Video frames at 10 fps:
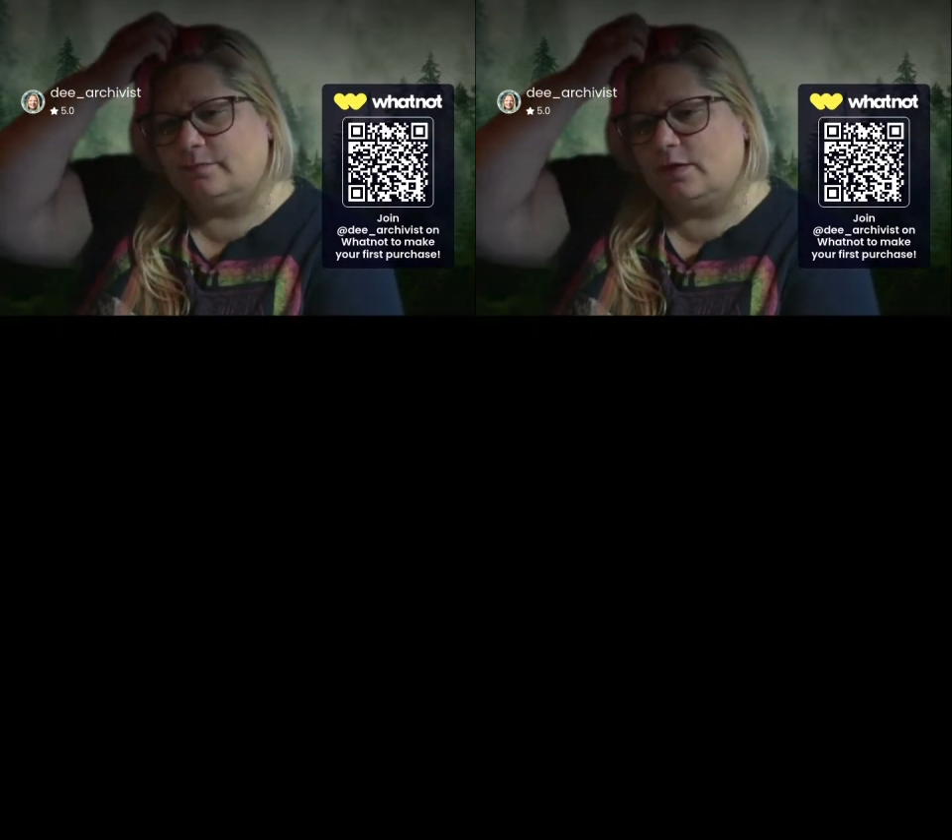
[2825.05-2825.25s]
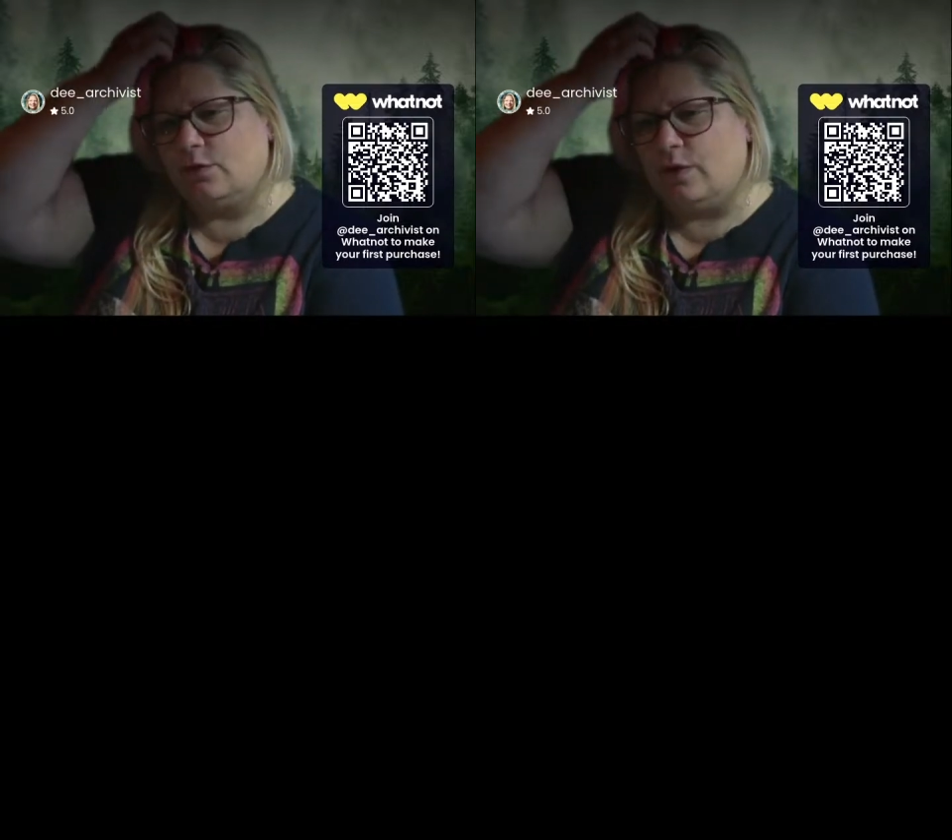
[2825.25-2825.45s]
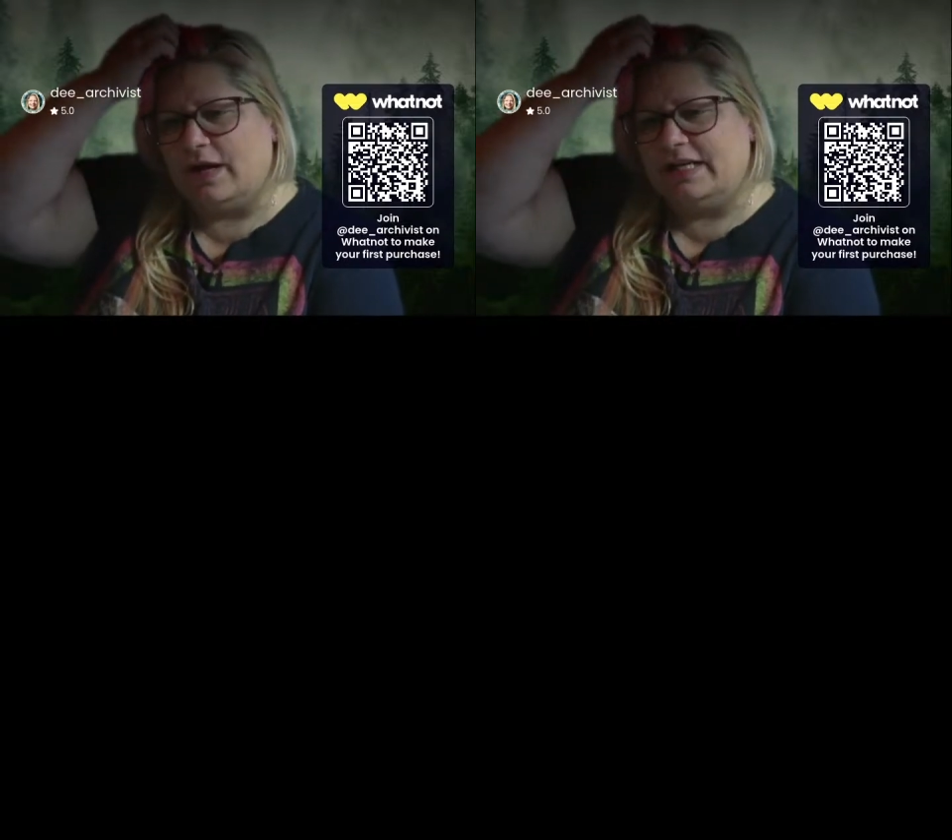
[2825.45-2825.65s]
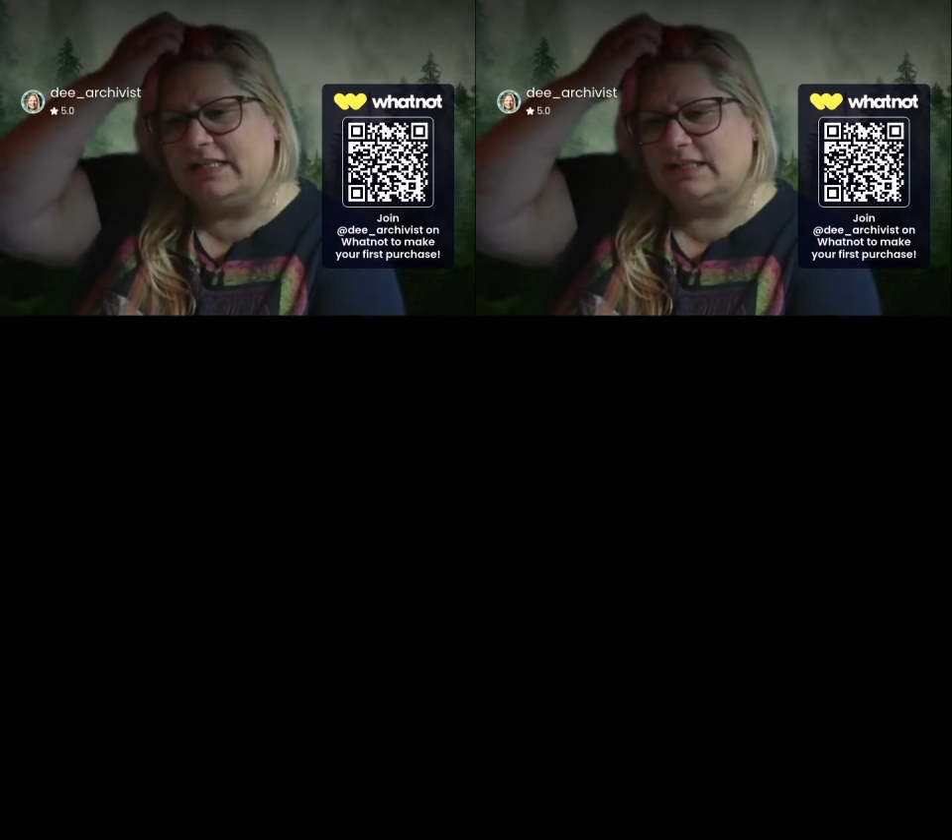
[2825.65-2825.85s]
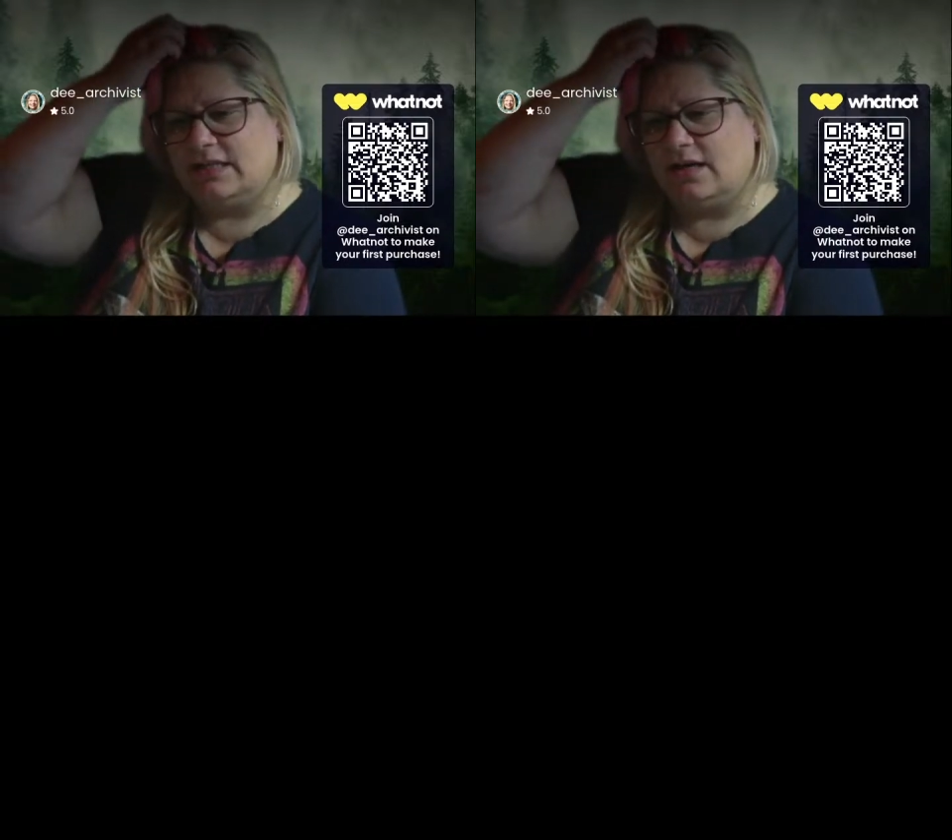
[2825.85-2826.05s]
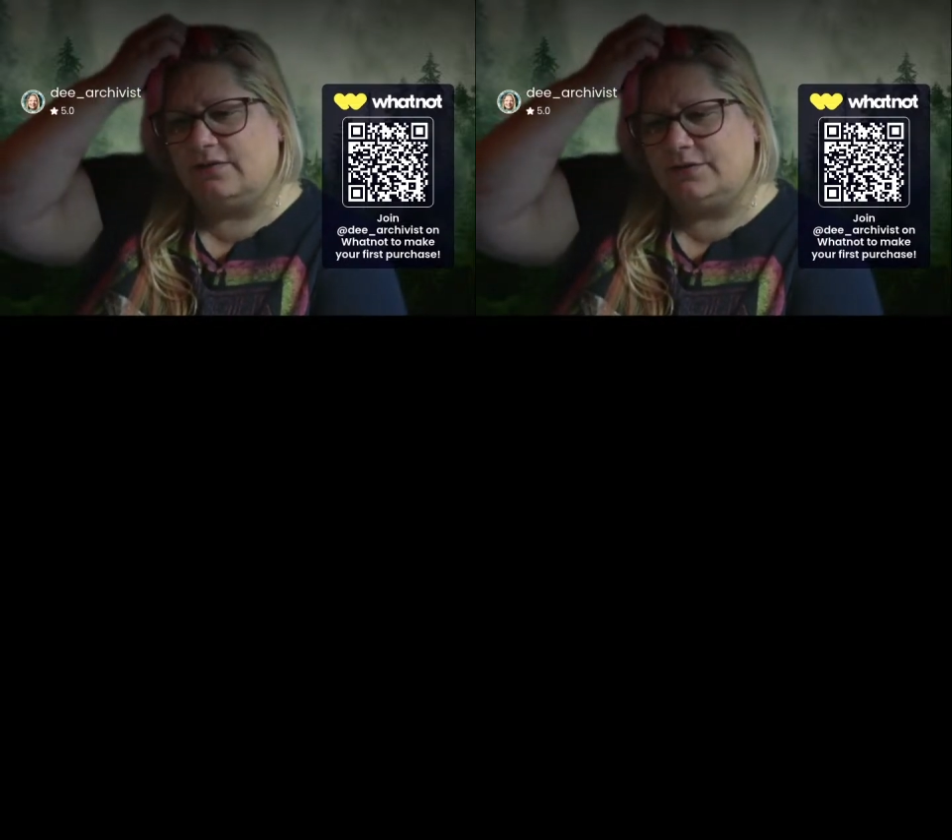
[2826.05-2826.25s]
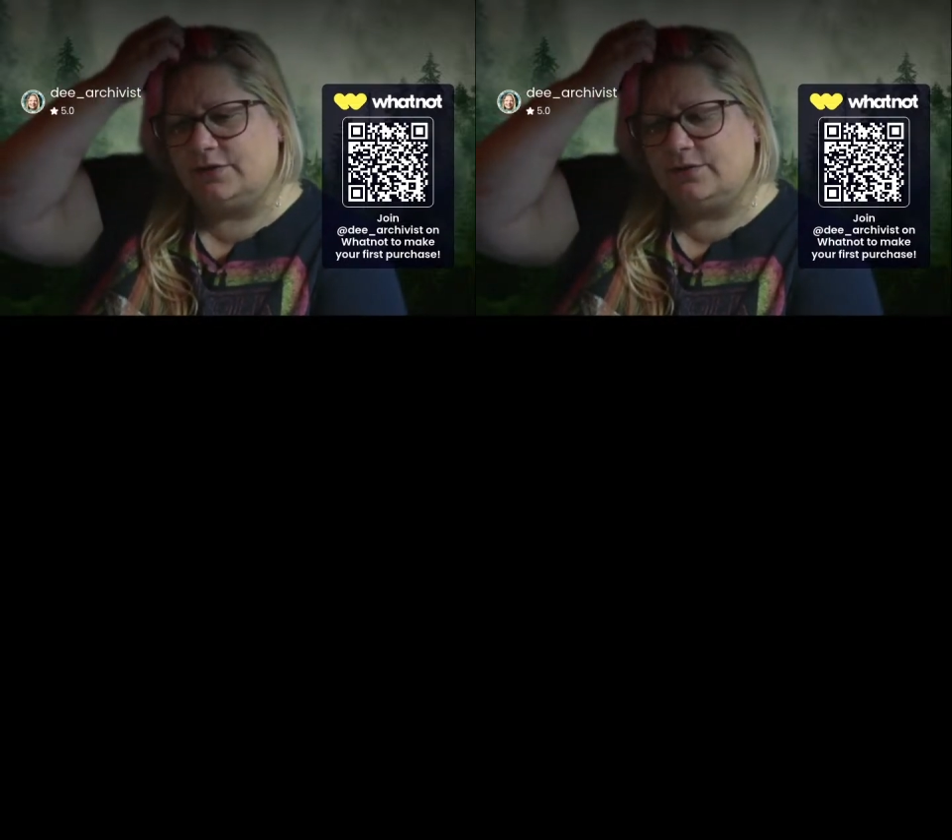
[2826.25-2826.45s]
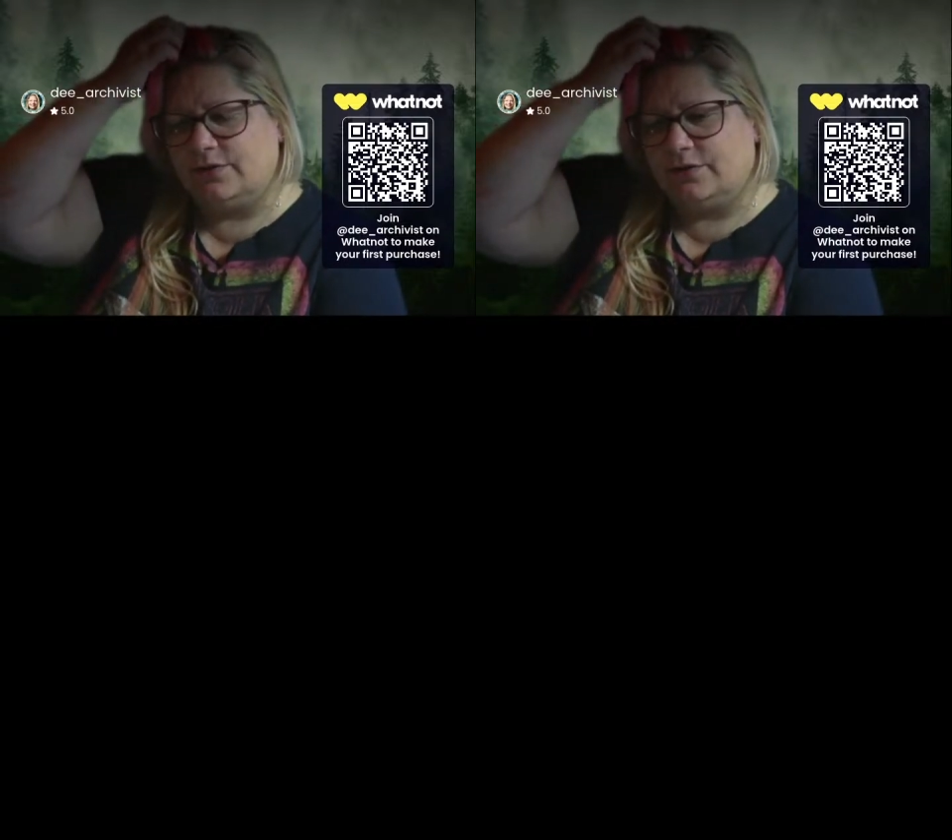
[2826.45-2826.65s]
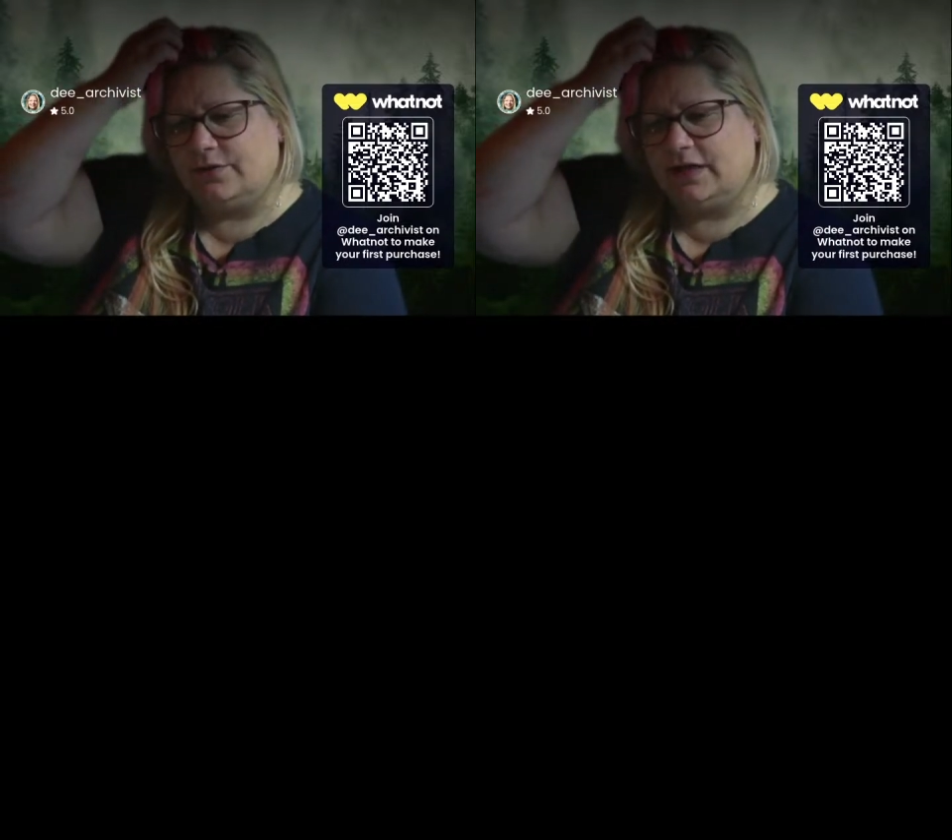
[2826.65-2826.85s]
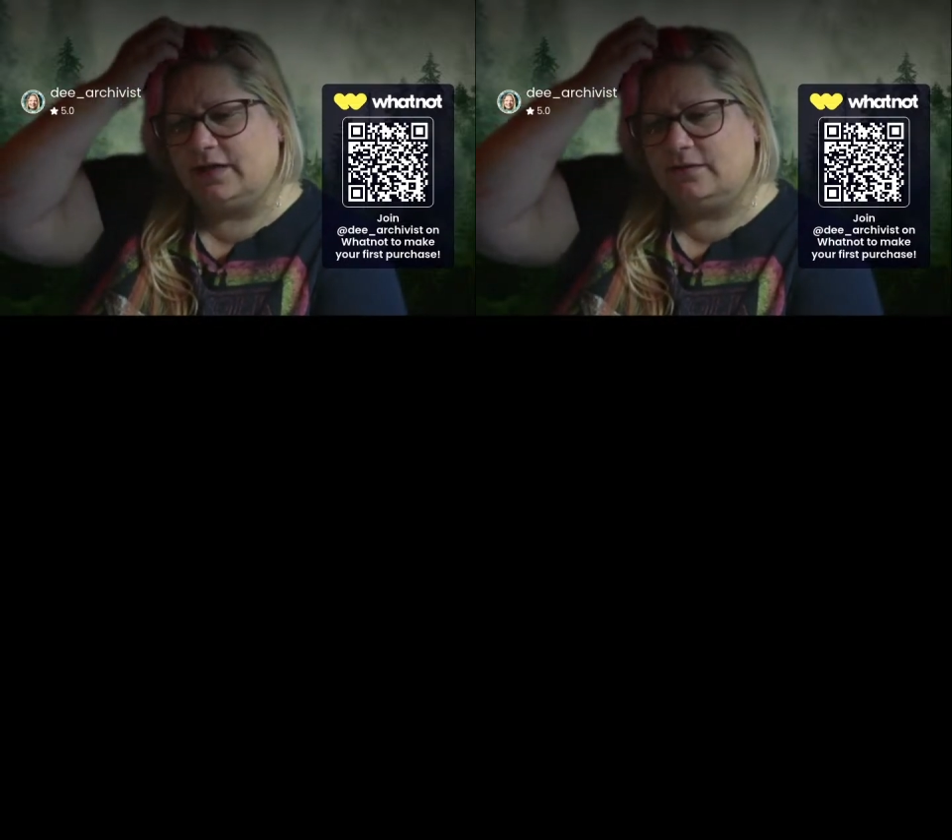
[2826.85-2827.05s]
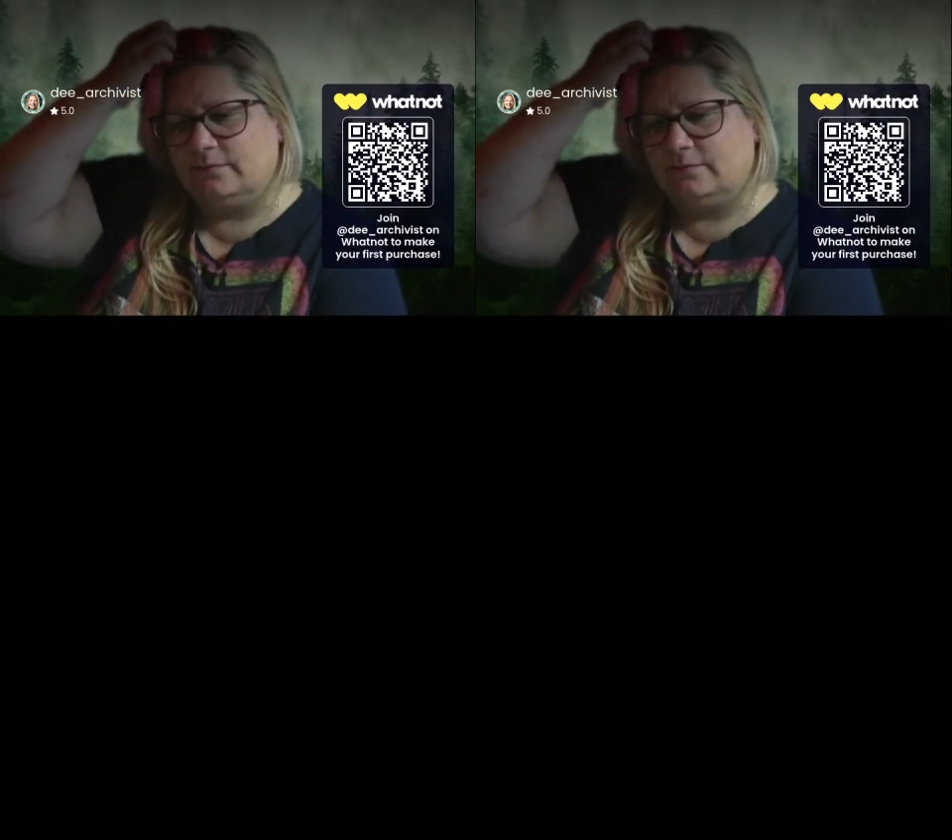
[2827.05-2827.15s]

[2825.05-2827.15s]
running stuff, doing their thing.